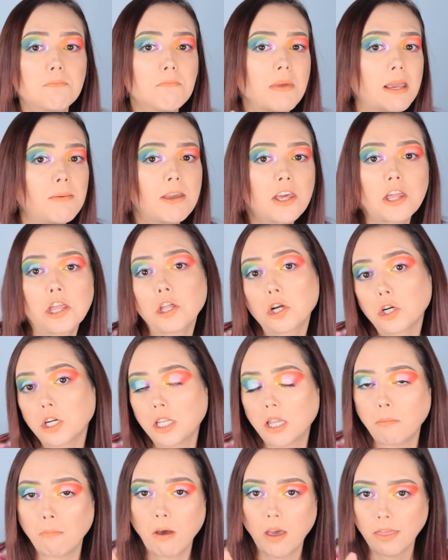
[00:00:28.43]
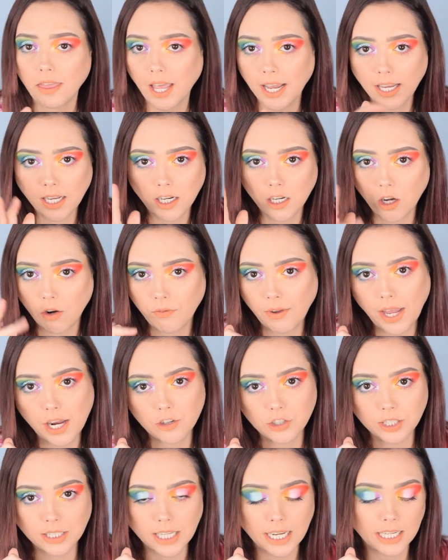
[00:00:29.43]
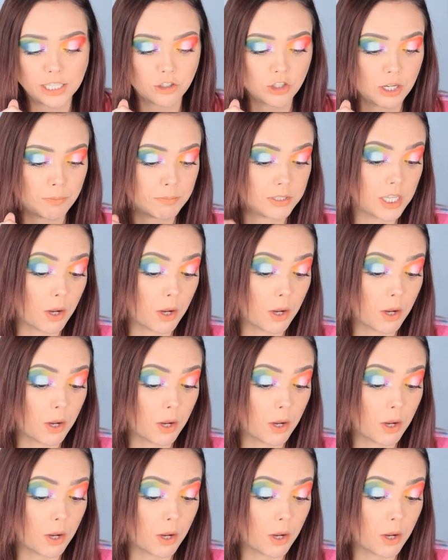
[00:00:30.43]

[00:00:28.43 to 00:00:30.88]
maybe third of the month I get a notification saying it shipped.